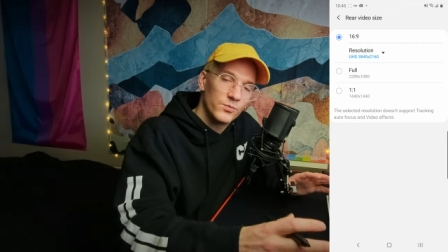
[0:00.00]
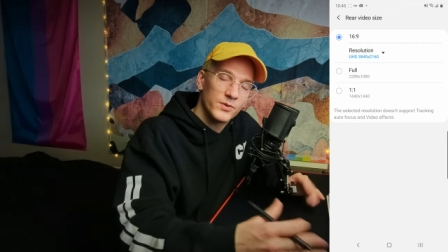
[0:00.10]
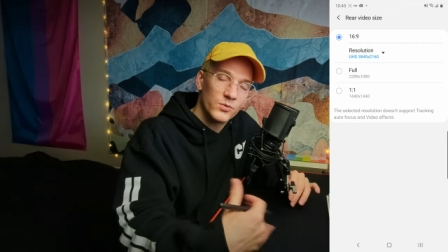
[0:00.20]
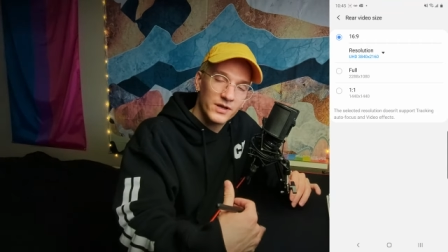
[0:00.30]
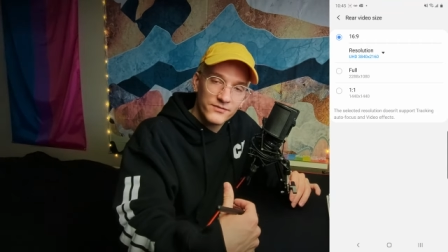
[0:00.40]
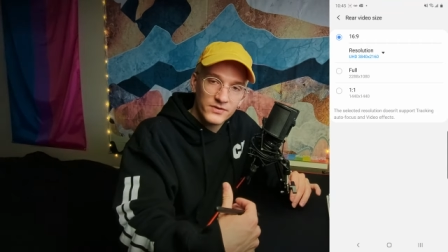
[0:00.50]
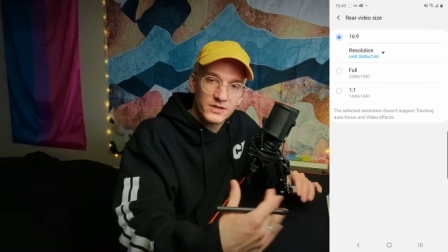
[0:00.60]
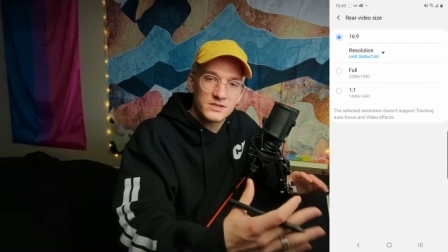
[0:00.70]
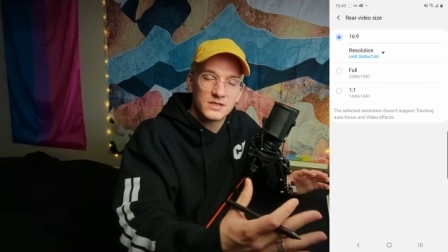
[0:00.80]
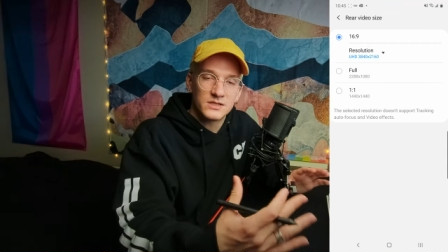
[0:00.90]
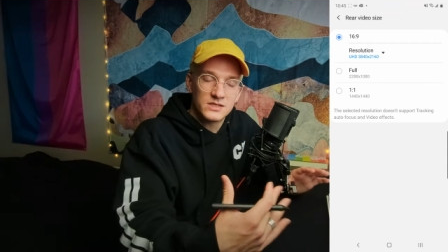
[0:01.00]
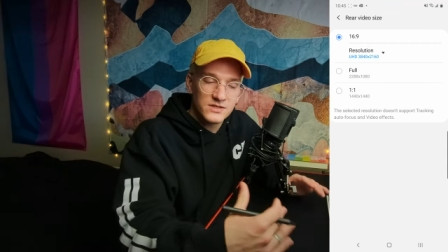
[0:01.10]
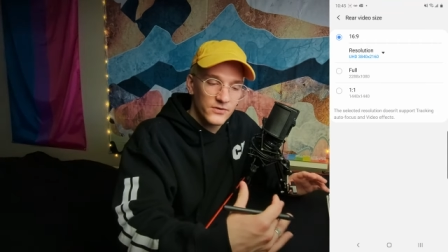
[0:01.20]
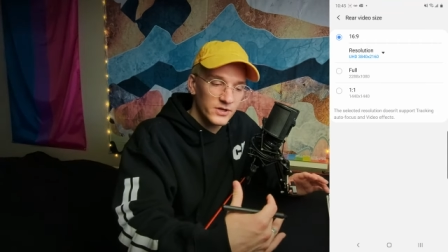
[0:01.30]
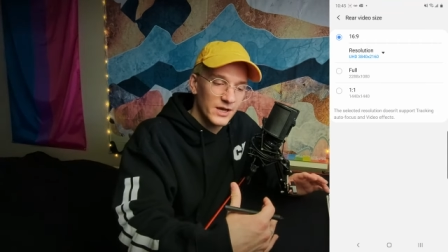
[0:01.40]
but what I've found is that the
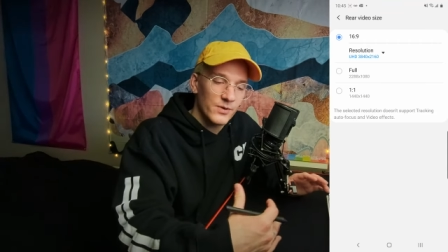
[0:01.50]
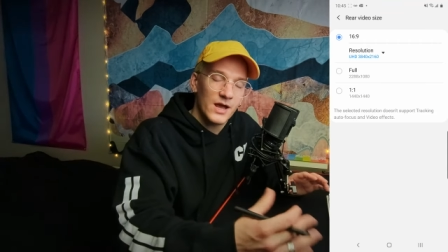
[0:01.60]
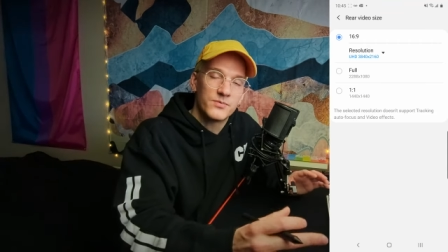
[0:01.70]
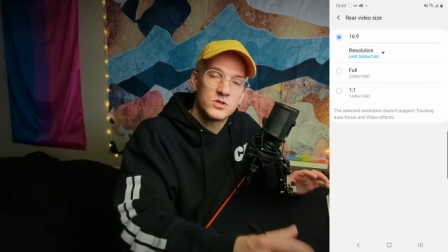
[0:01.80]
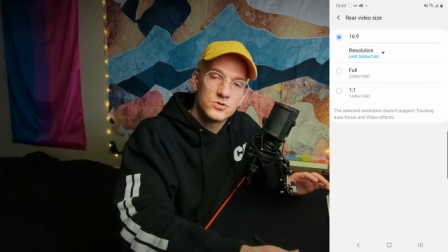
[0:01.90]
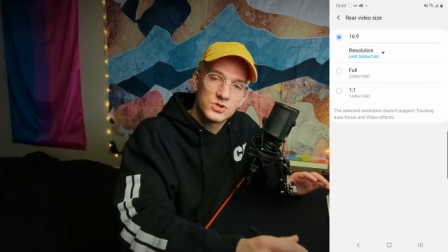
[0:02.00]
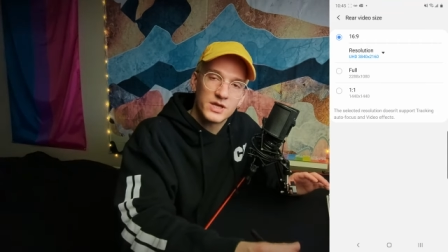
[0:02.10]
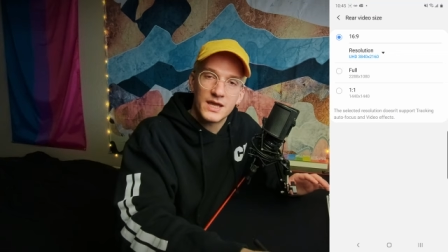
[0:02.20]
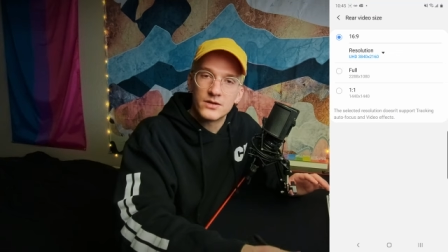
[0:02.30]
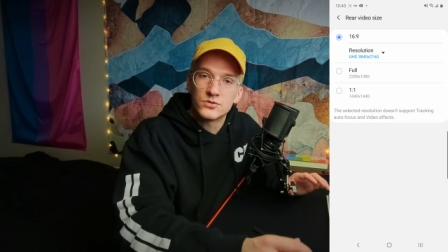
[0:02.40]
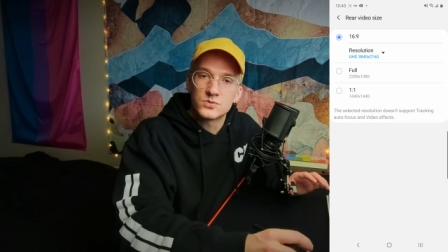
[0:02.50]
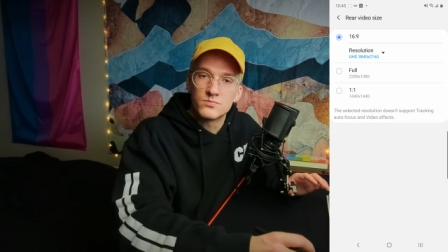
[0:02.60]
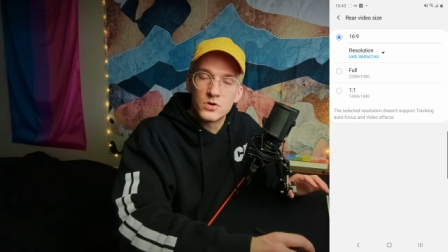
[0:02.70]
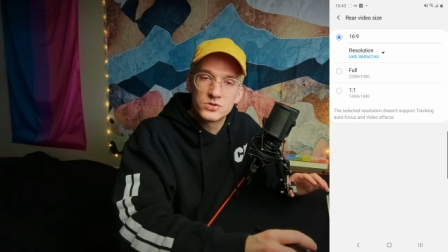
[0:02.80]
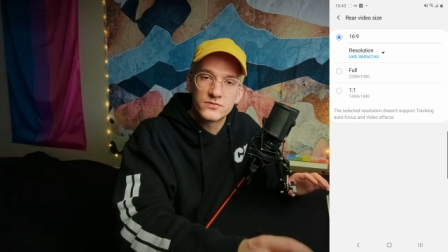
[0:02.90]
default camera app usually handles
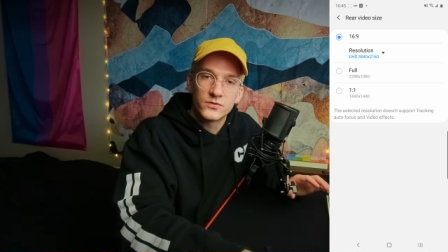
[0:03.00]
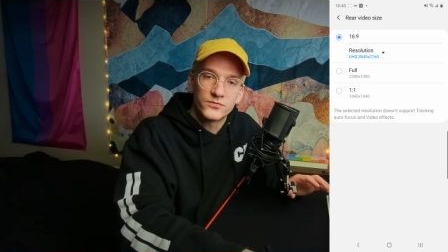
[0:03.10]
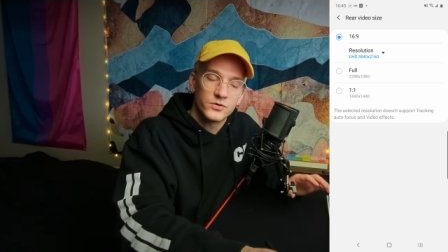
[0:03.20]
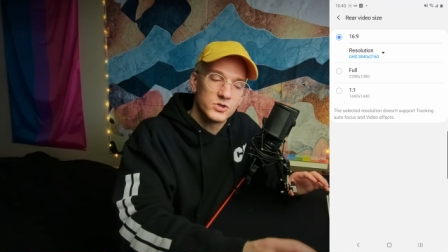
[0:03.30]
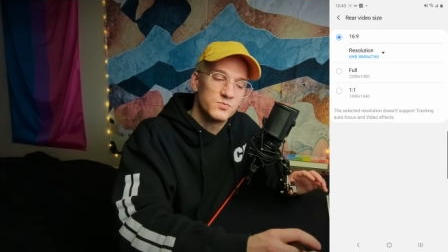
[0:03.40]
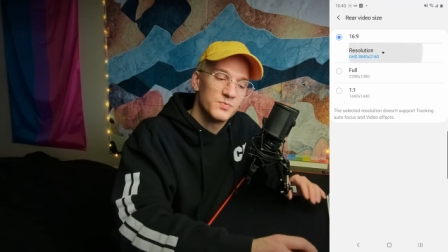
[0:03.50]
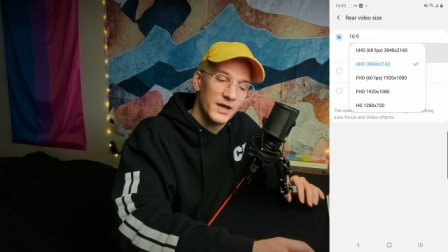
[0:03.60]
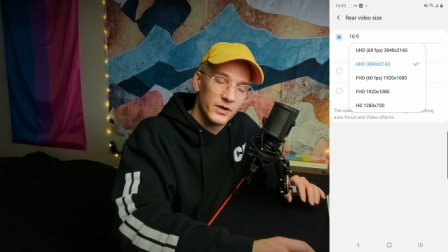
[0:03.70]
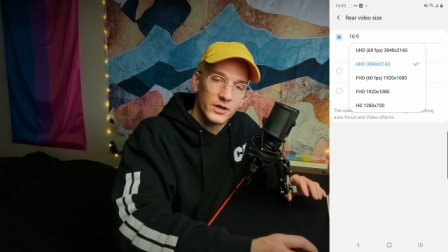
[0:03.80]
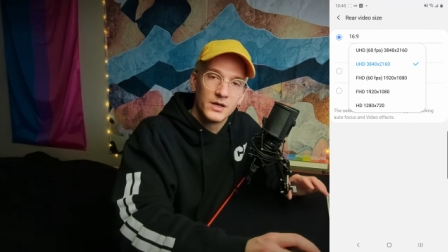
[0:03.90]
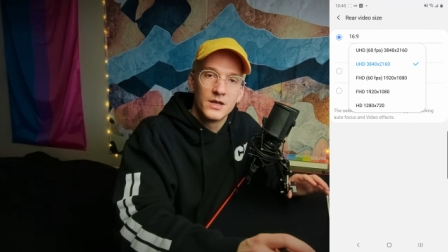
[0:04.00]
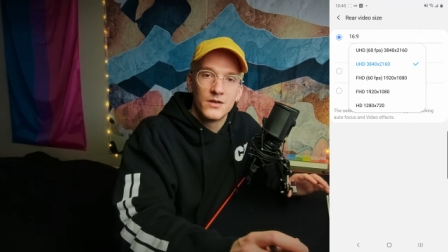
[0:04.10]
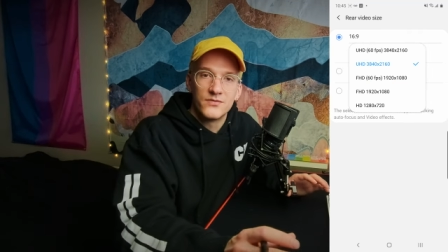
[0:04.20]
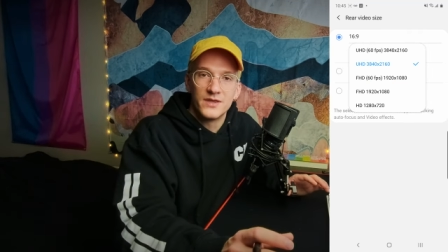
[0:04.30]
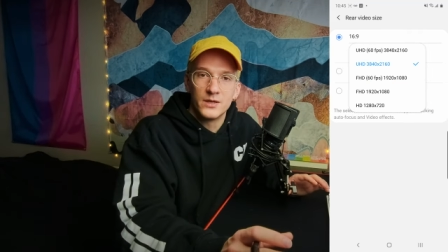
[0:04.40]
most of your footage better
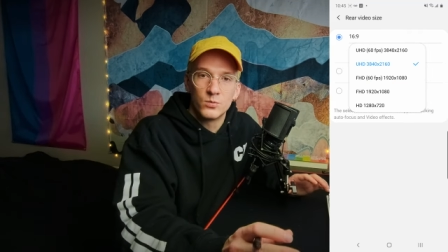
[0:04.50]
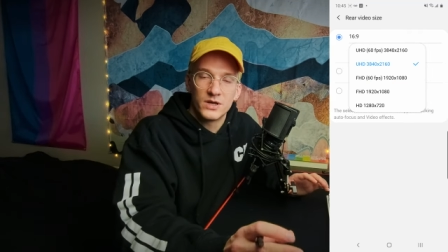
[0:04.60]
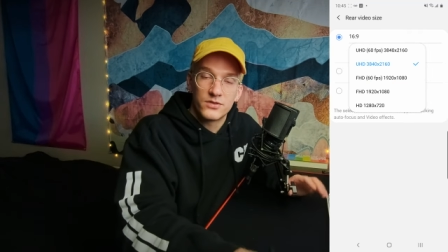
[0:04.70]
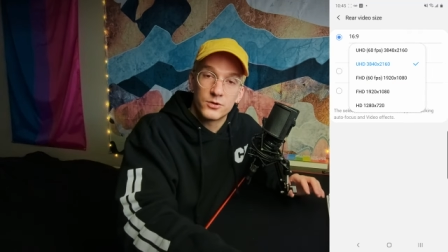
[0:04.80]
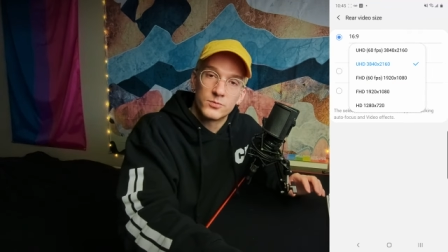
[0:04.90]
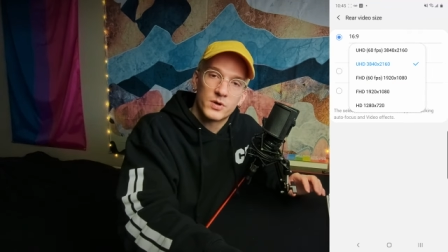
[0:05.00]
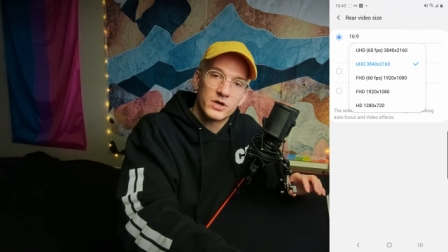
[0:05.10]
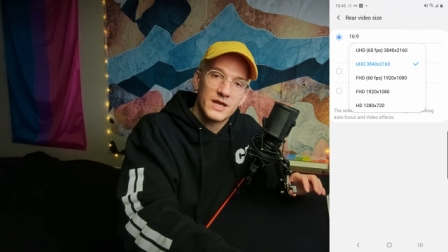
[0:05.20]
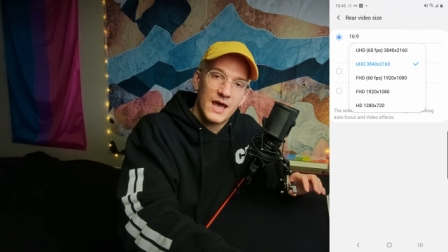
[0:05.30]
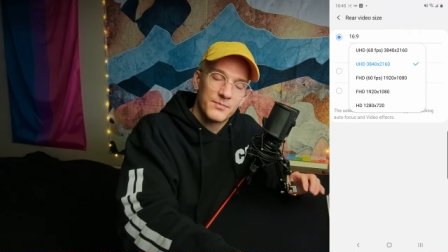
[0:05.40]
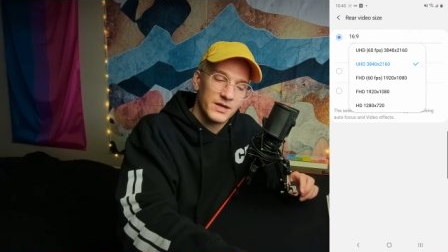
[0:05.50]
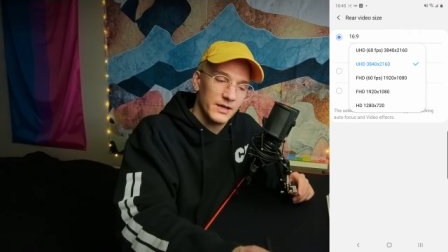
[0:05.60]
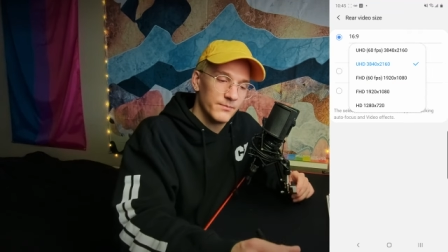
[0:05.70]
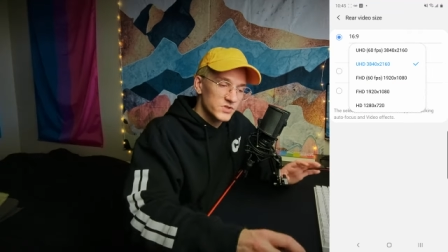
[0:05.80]
than what a third-party app can.